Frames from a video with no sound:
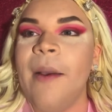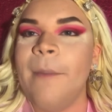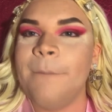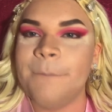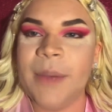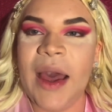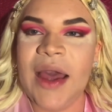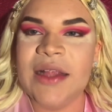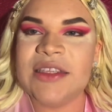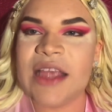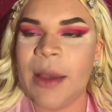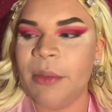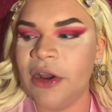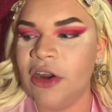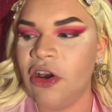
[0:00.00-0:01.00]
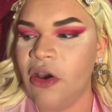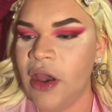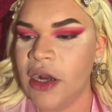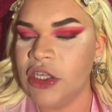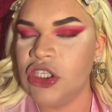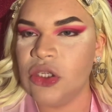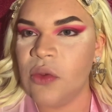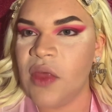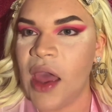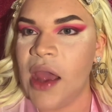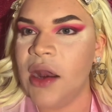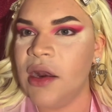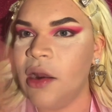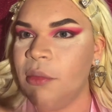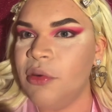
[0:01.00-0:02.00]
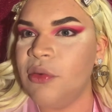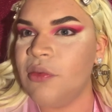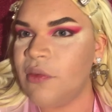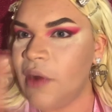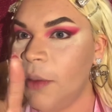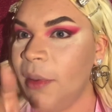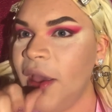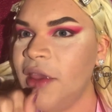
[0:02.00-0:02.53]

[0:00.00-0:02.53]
But I'm gonna go ahead and do that and I'll be right back.